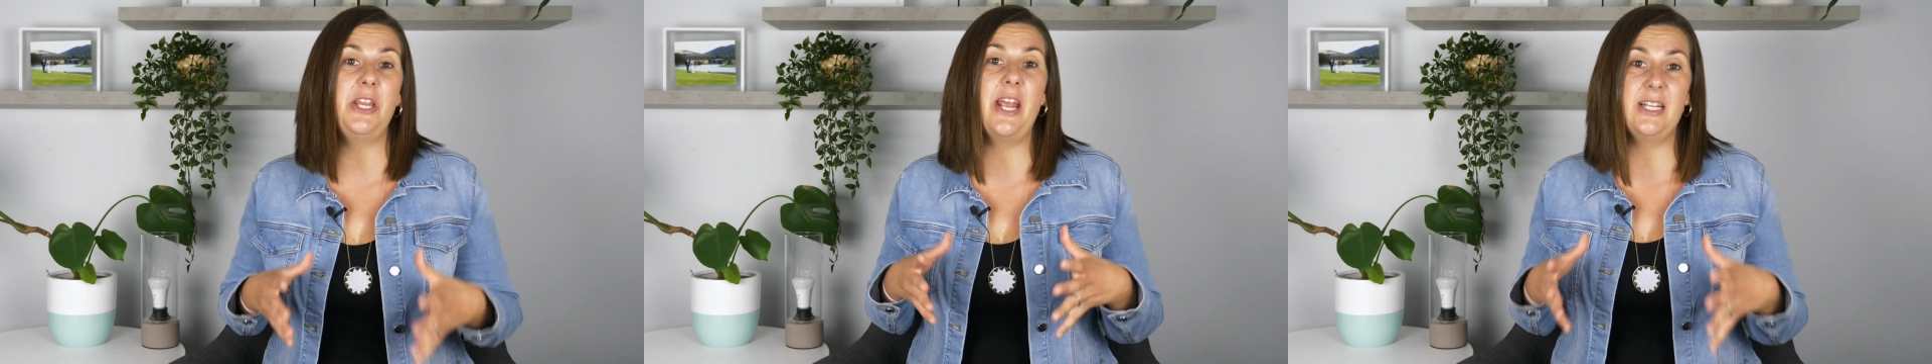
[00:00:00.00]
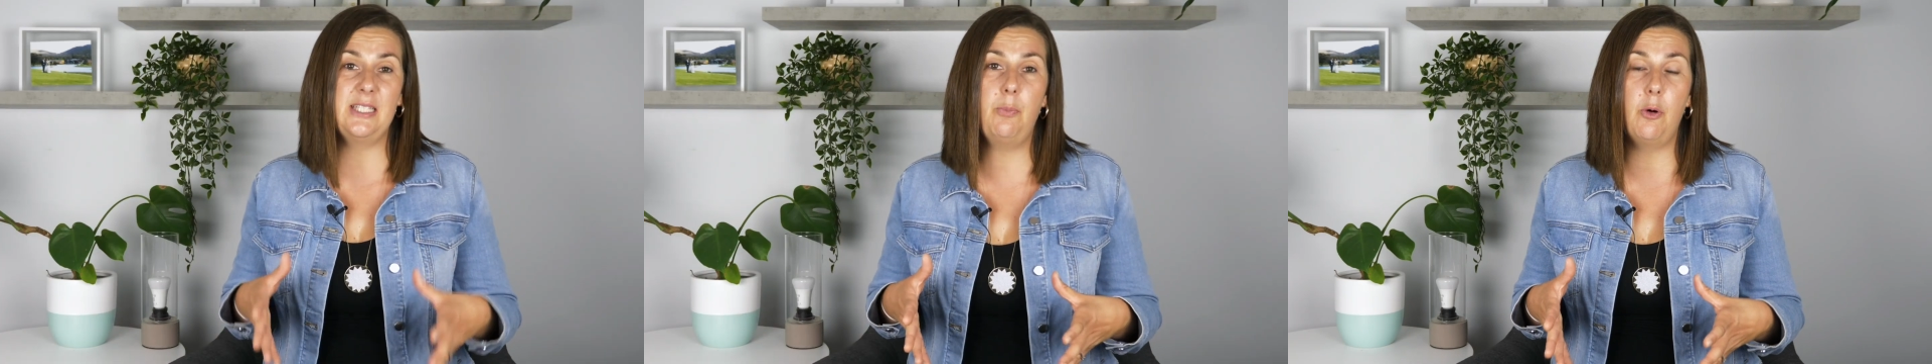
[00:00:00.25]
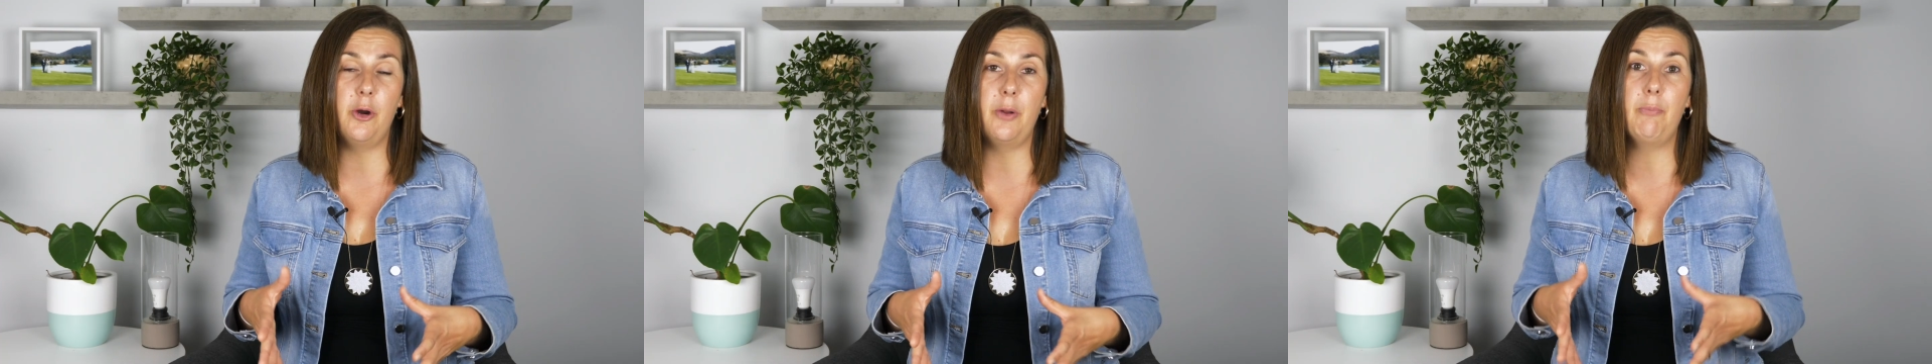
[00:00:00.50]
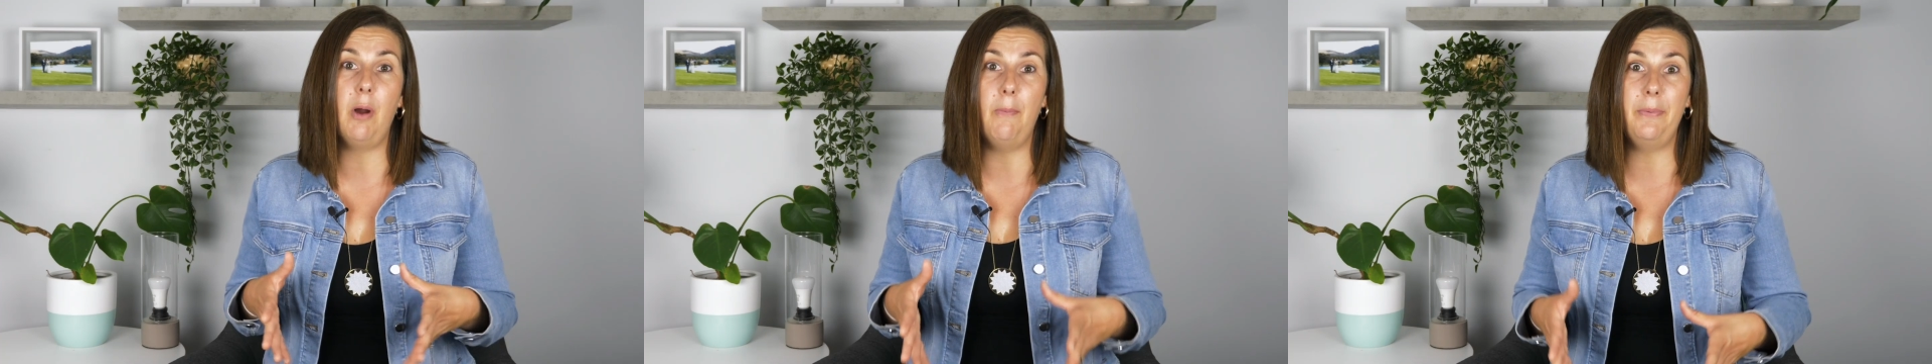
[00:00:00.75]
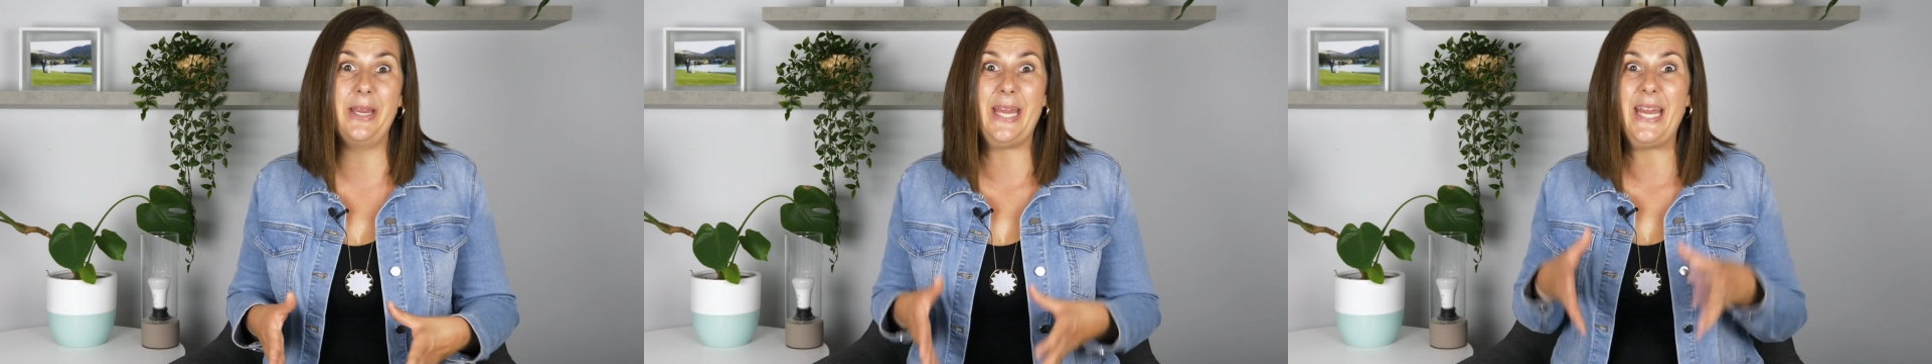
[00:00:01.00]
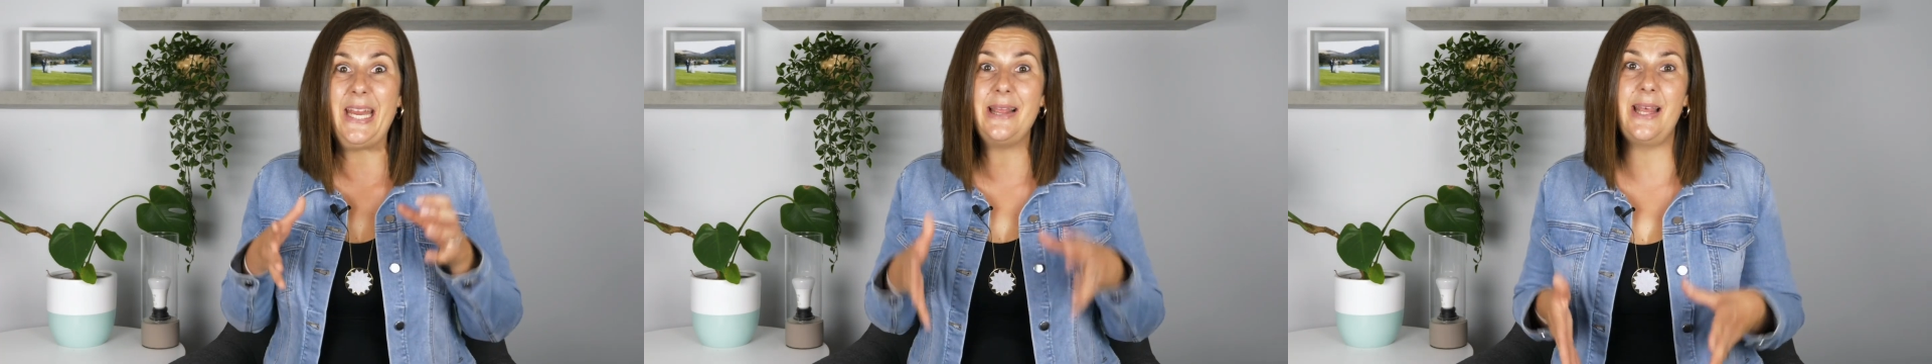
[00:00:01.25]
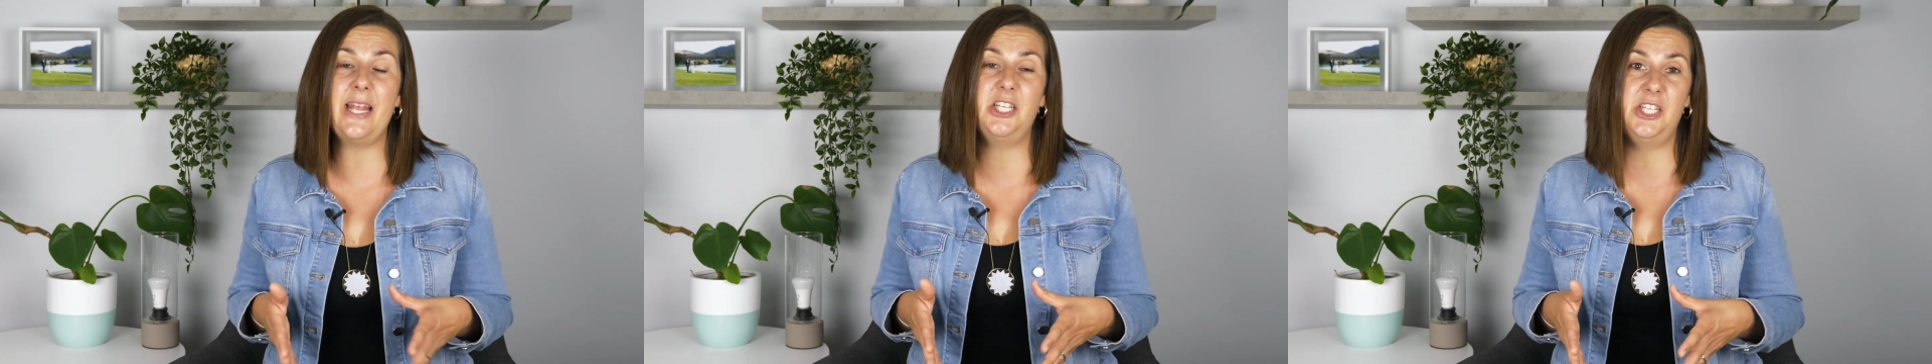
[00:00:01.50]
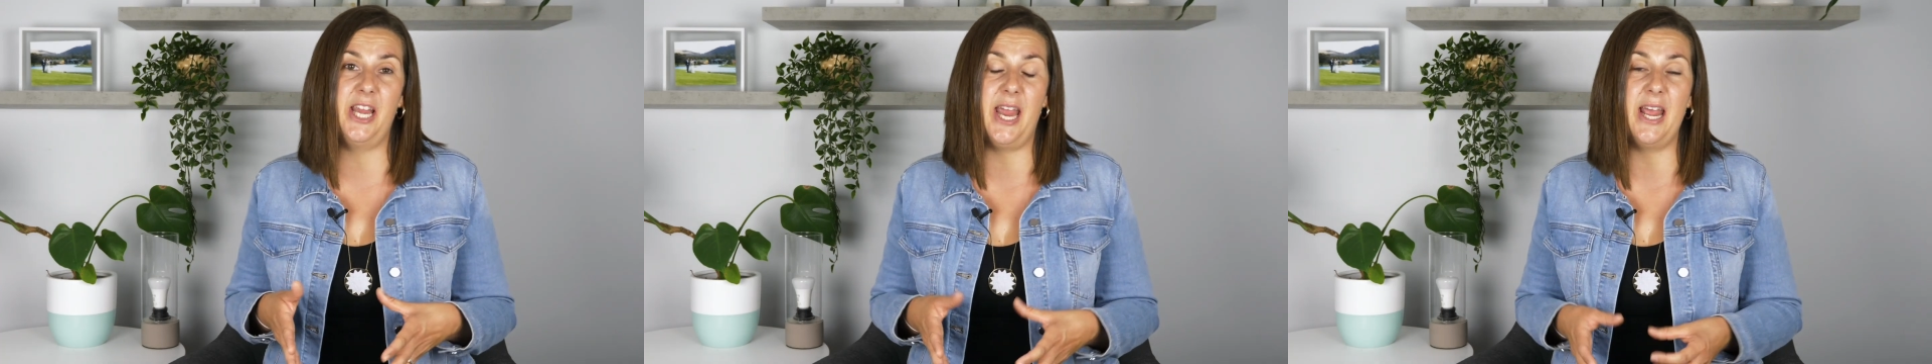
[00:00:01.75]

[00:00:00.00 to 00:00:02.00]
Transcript: yet supported properly in their chair.